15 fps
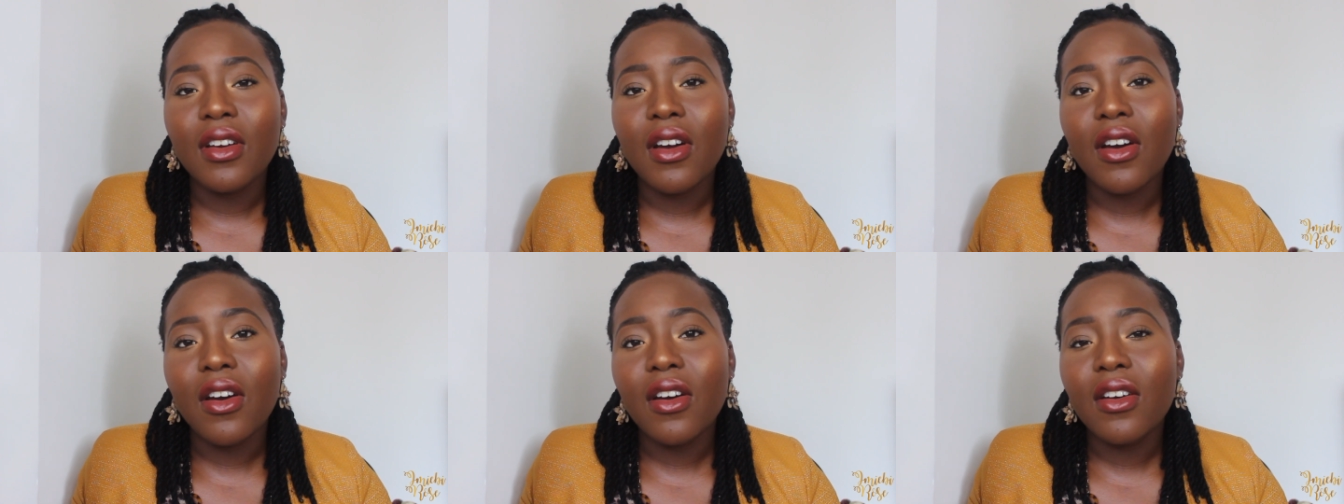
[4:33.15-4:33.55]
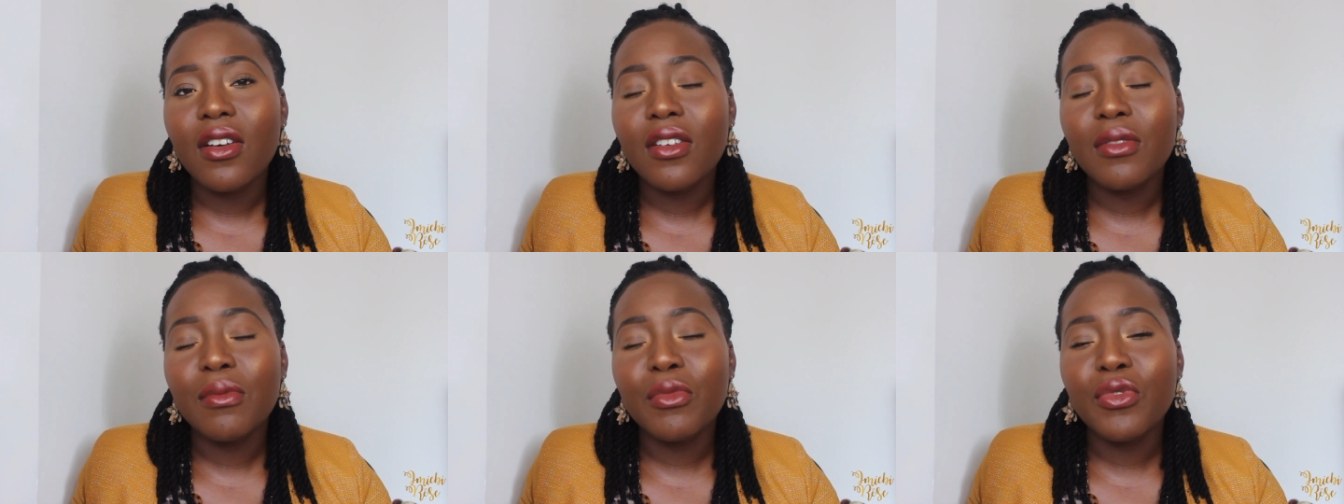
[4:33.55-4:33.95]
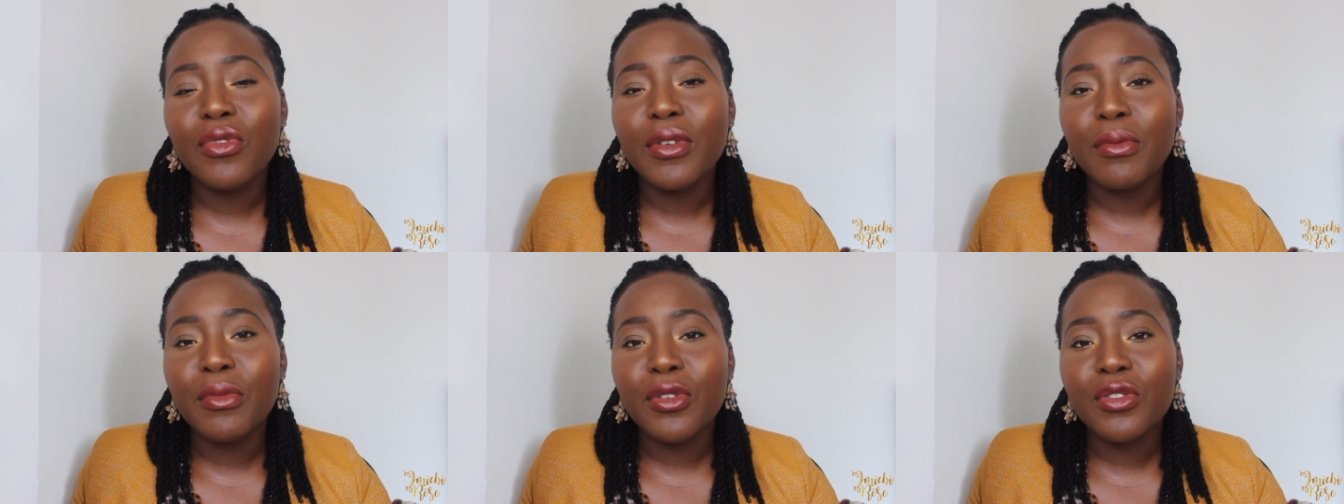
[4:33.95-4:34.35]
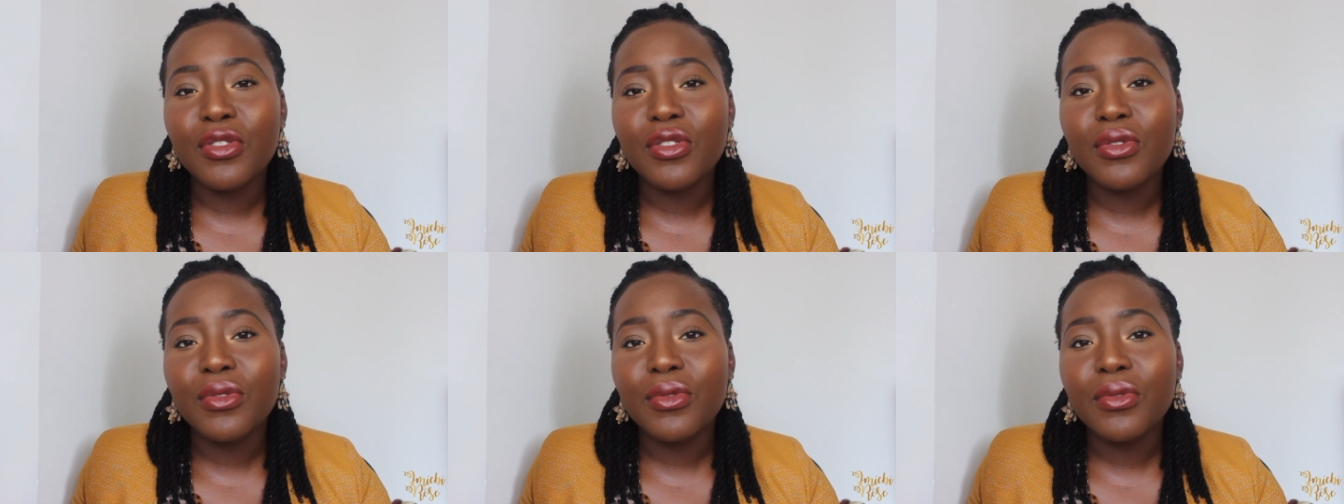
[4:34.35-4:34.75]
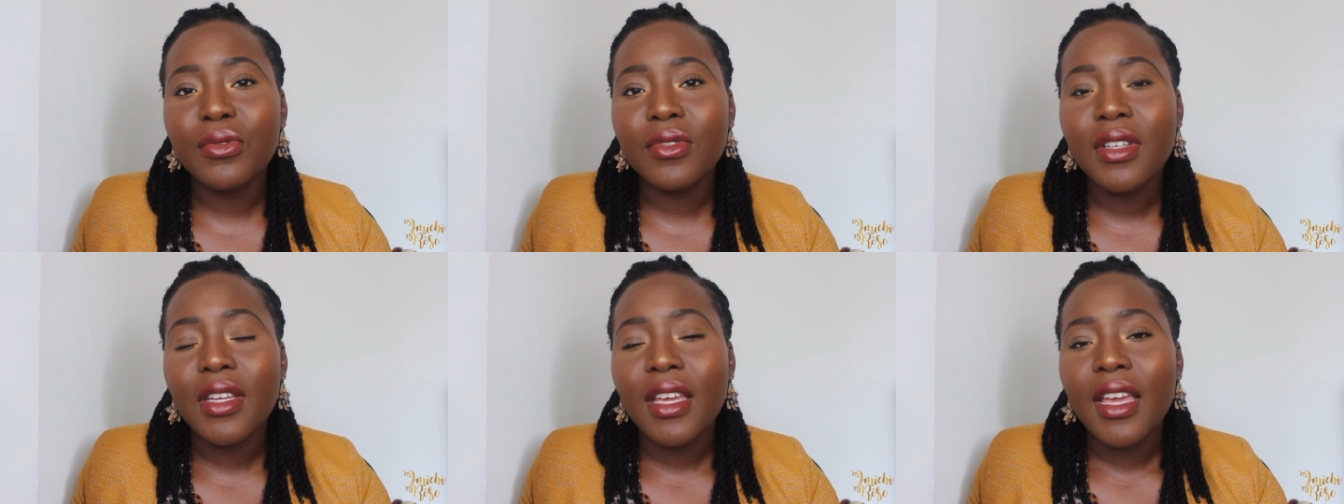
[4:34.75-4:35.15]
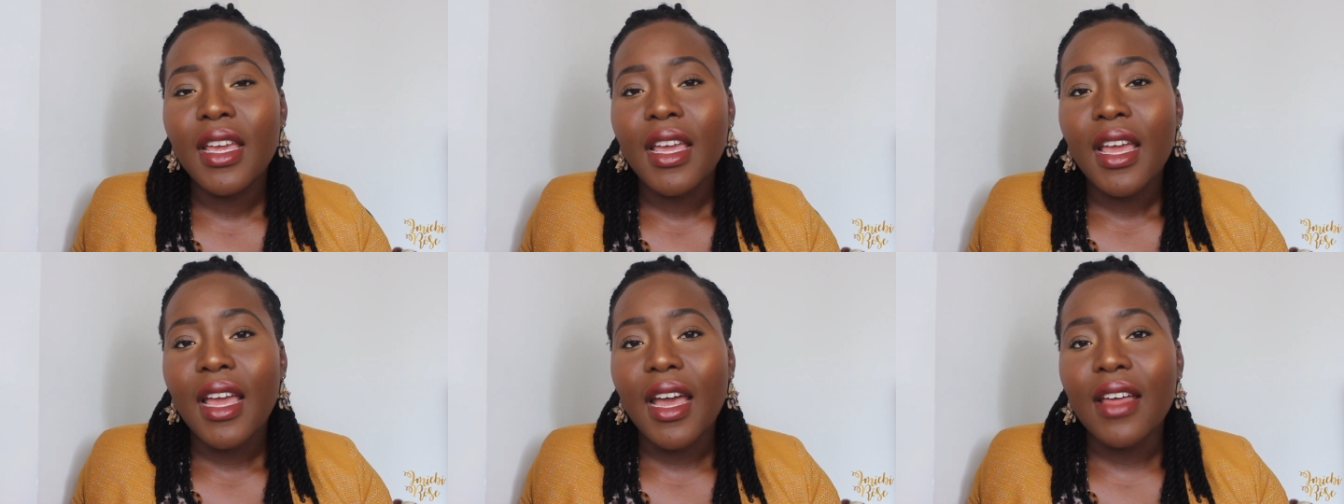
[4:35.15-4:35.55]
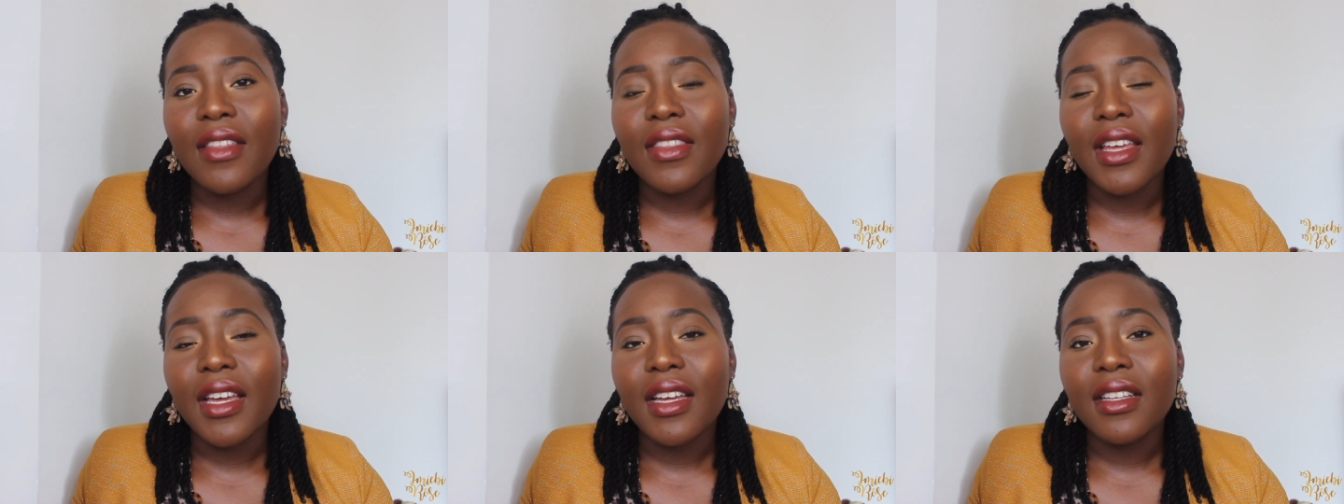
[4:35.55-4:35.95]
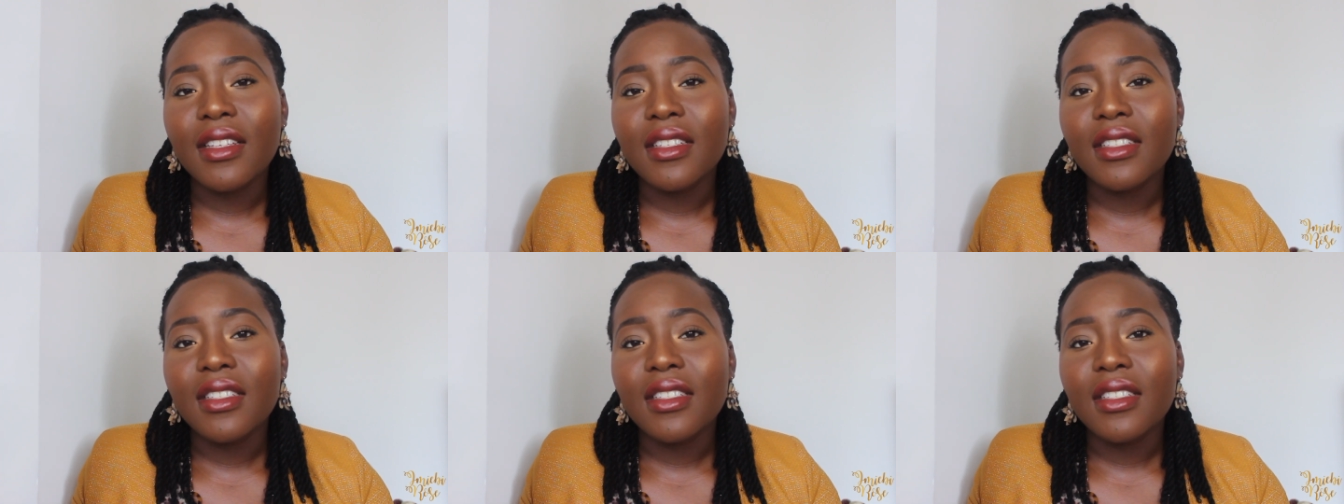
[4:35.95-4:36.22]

are more emotional, and that